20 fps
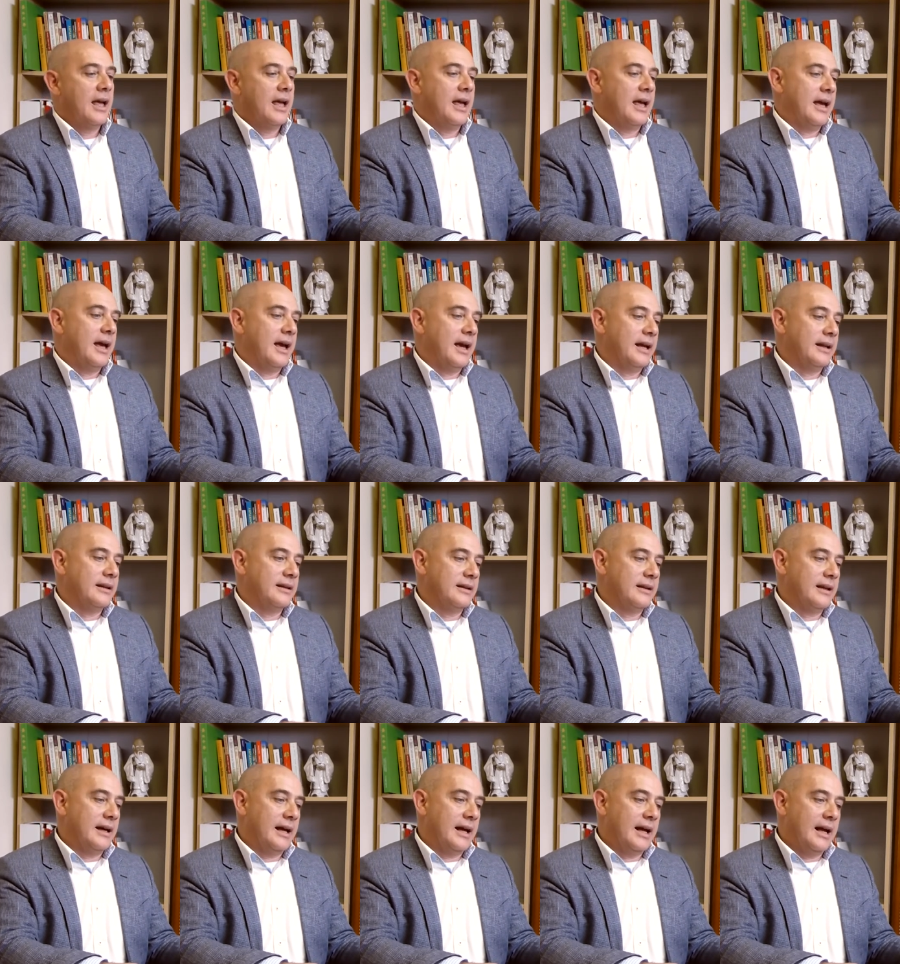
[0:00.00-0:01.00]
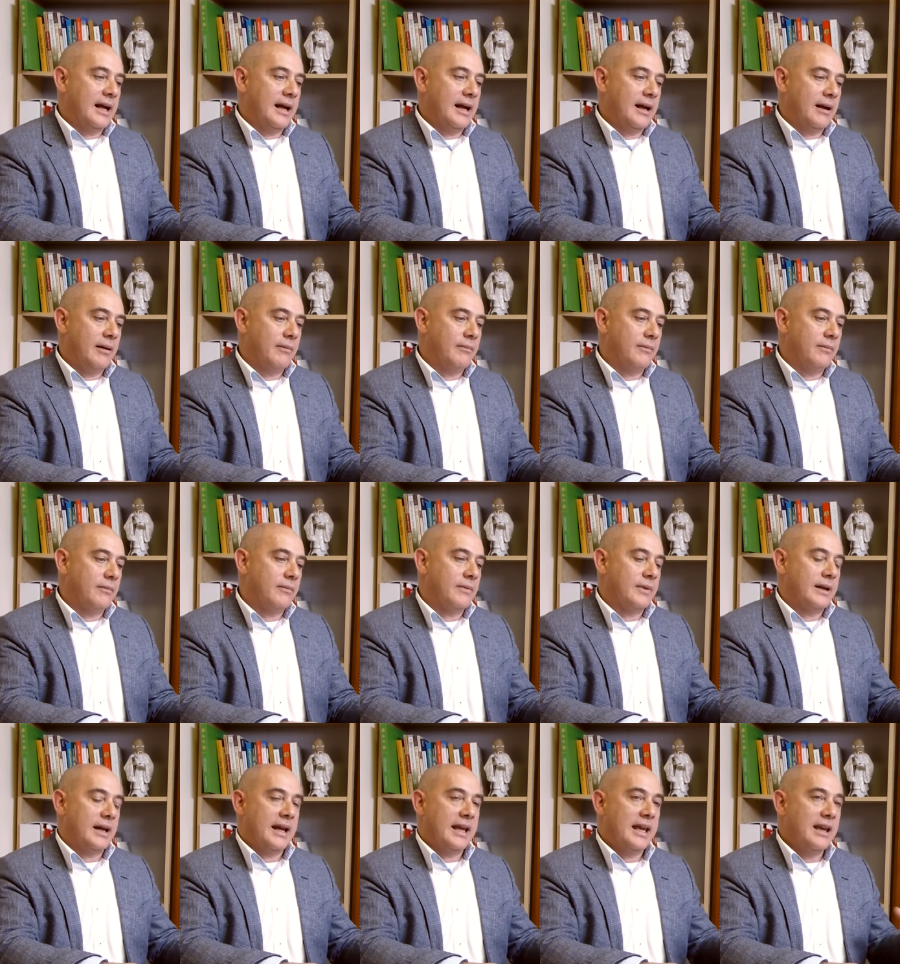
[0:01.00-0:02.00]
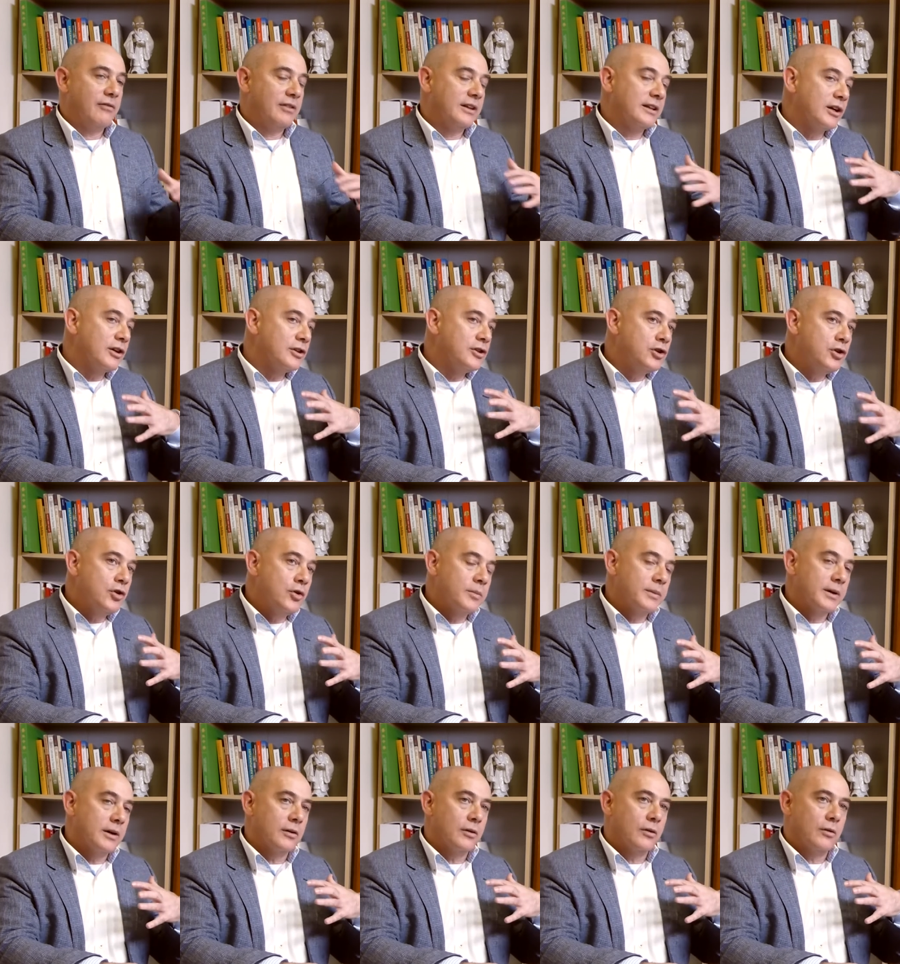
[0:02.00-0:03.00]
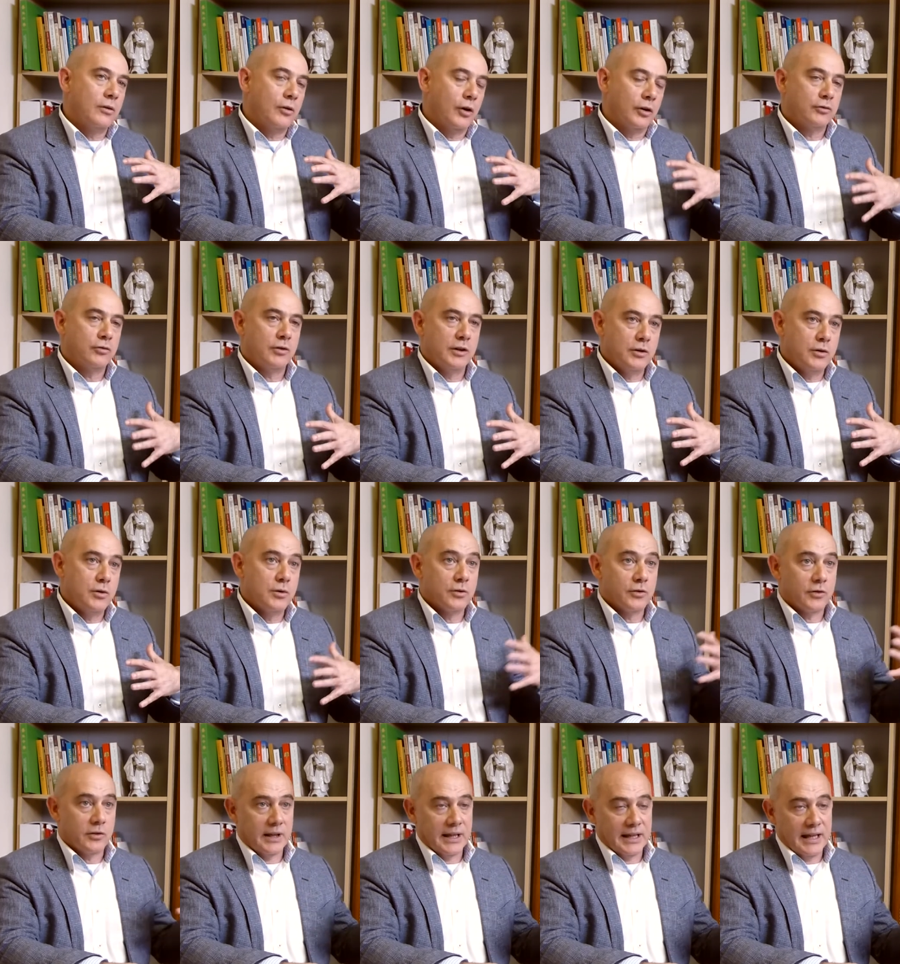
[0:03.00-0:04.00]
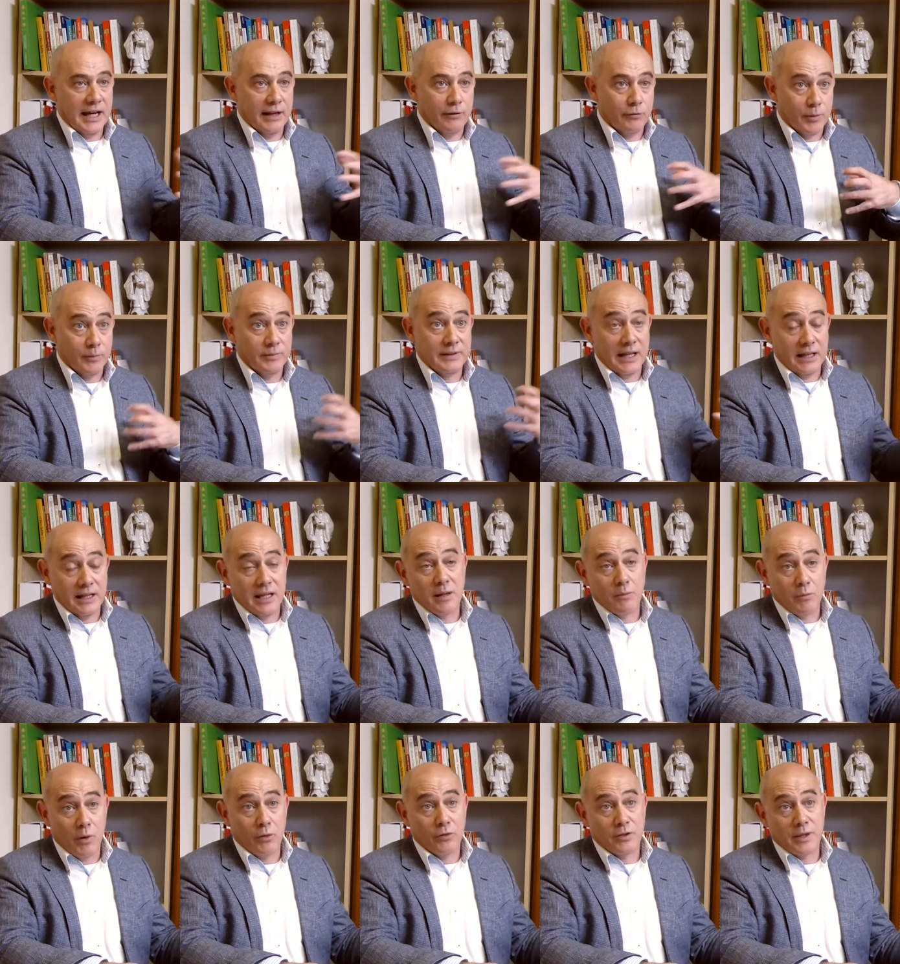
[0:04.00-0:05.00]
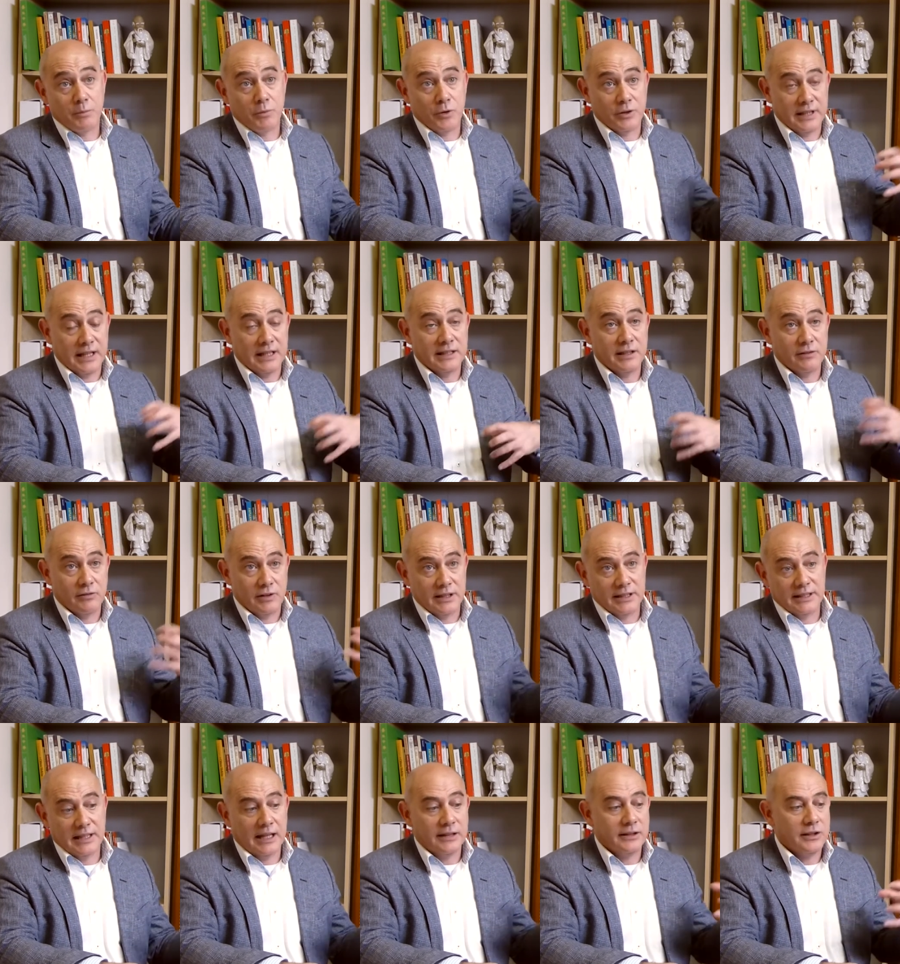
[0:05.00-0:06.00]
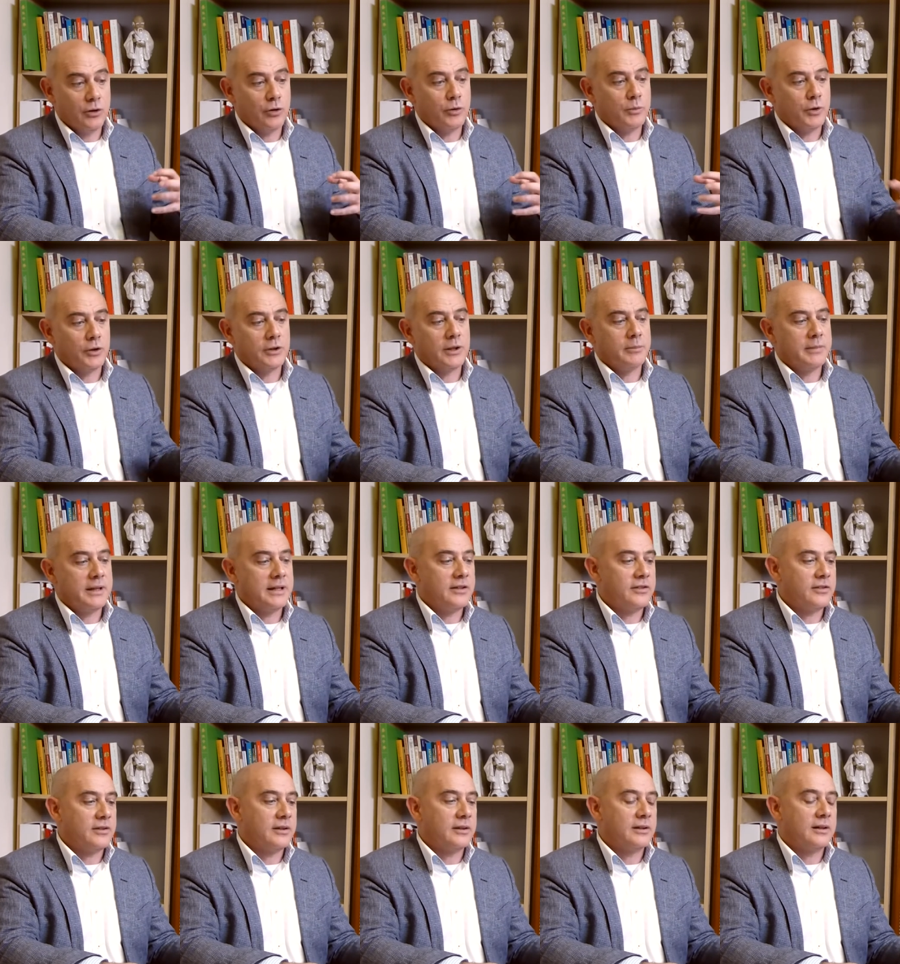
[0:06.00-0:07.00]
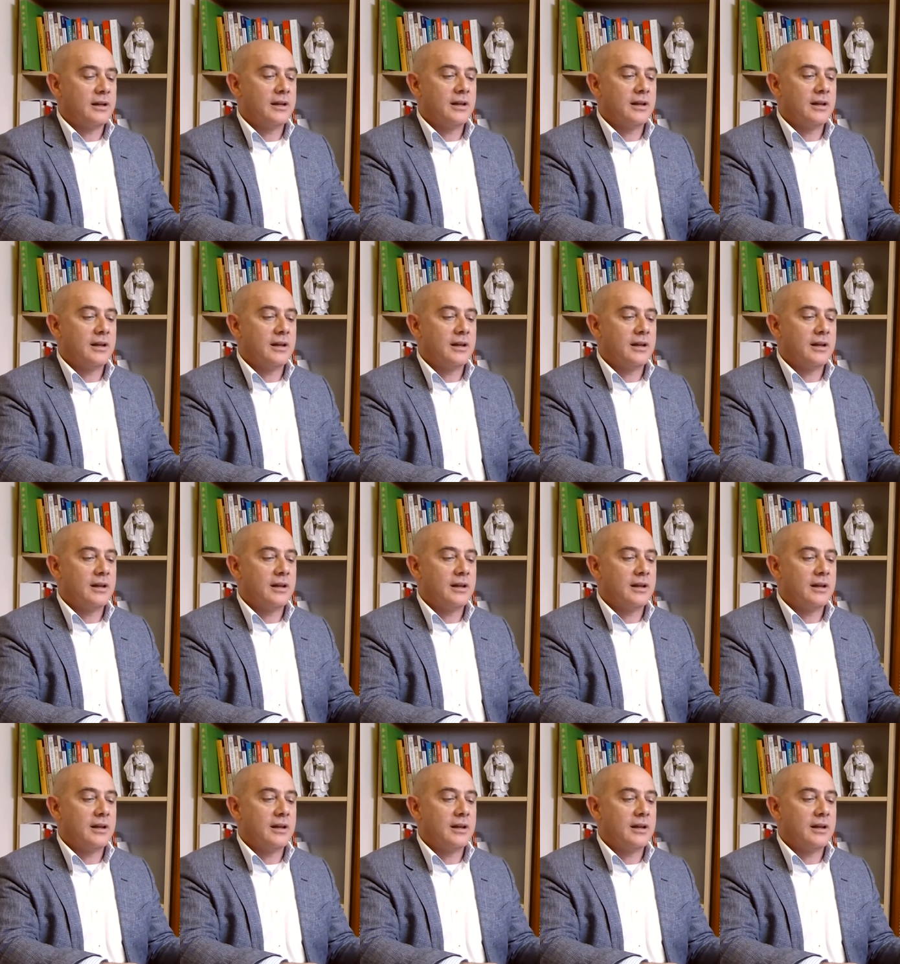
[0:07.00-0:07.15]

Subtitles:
And even her tumor got reduced, again, from taking both the Protectival and anti-hormonal medicine.